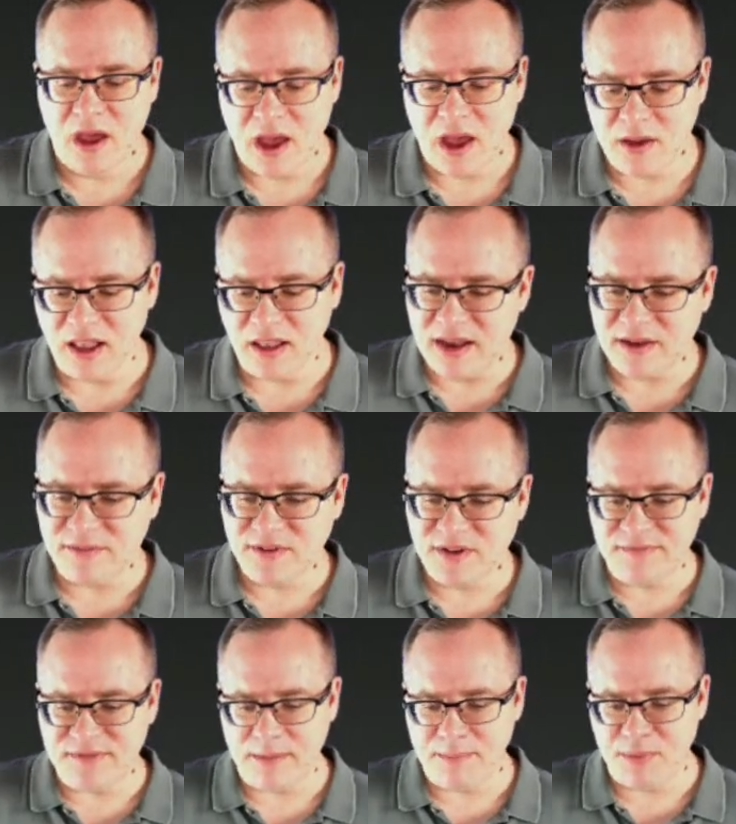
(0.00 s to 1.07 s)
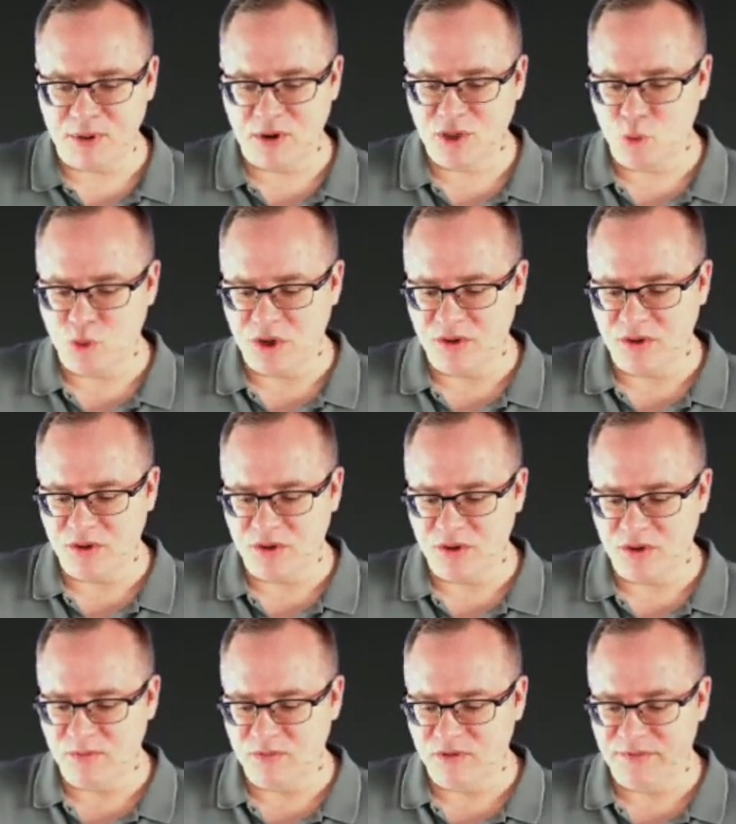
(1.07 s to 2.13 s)
A lot of developers
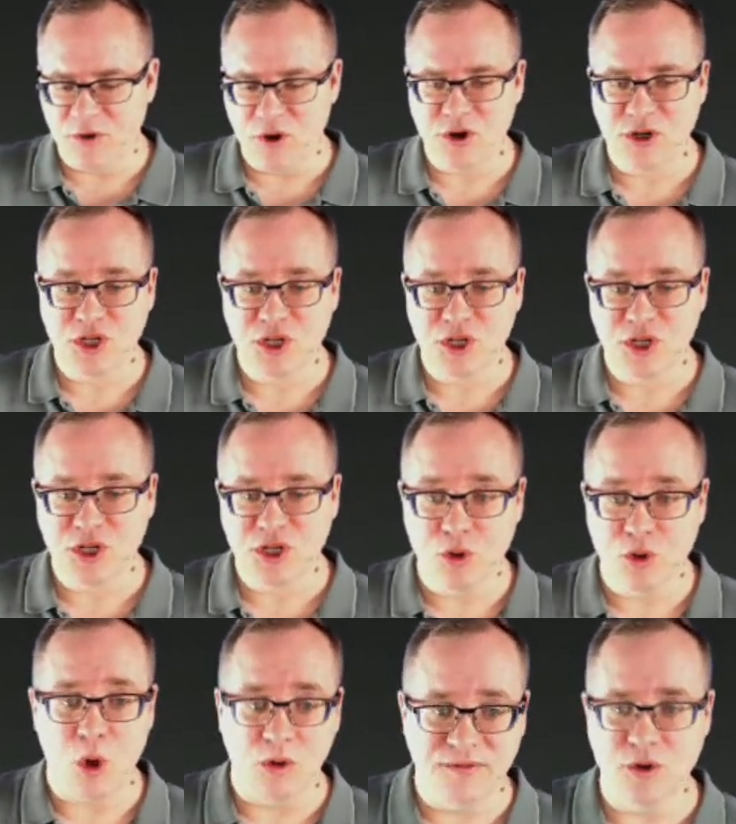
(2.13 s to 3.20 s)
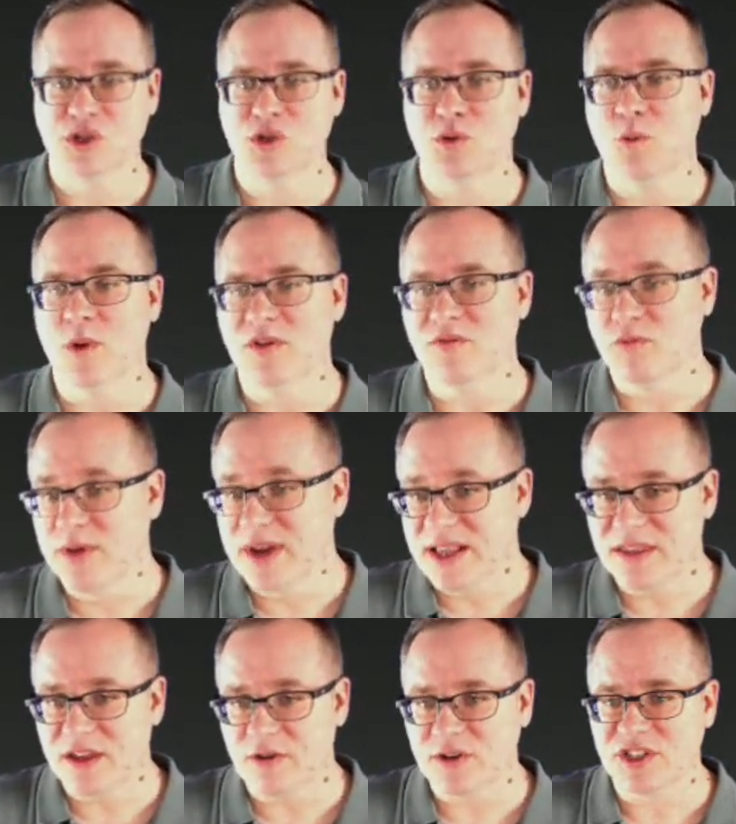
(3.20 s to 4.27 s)
will refer to ColdFusion when
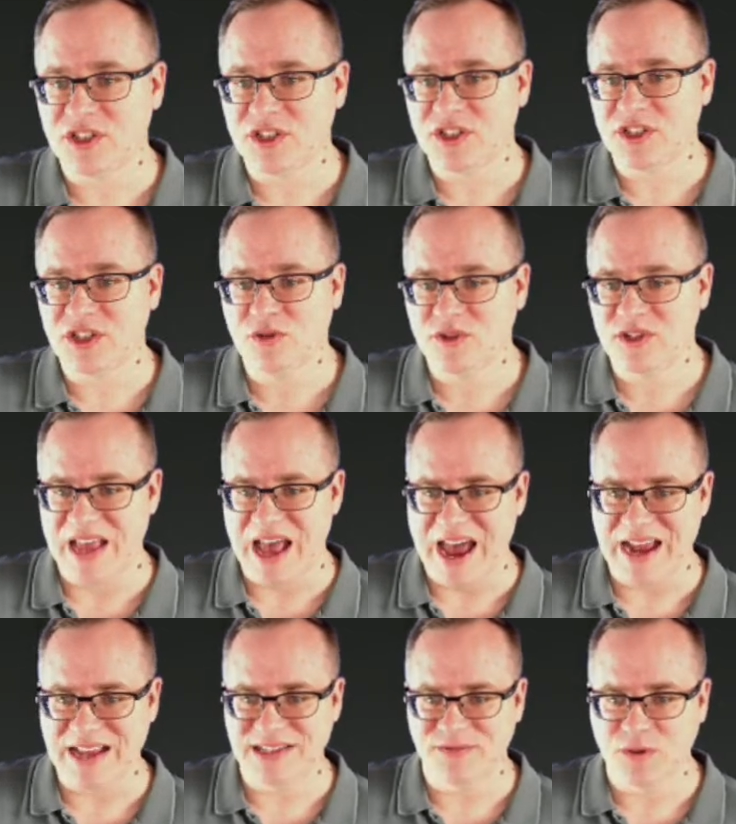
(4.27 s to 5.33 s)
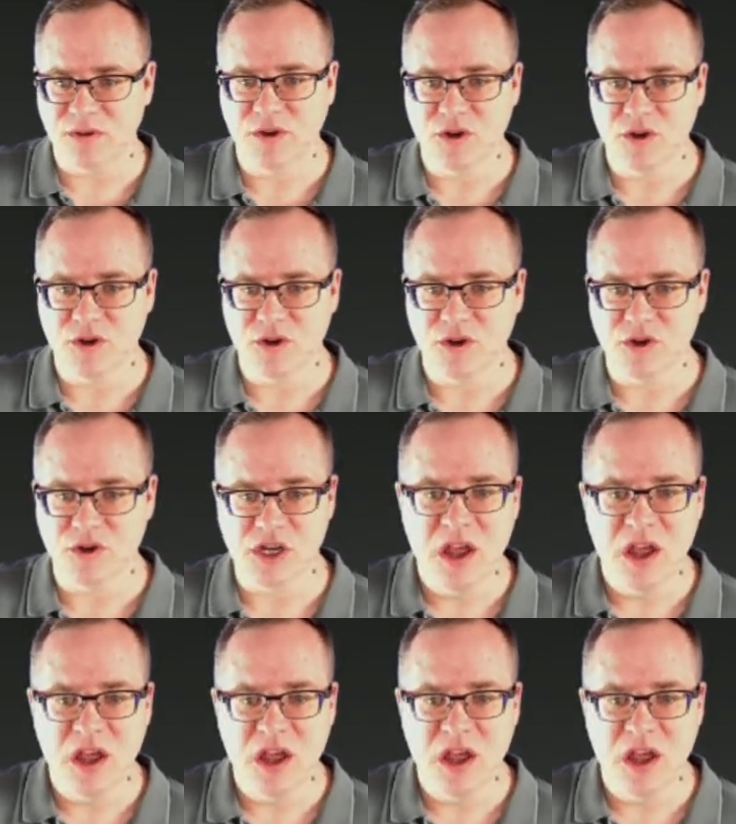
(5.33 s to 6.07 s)
really there is two sides of ColdFusion.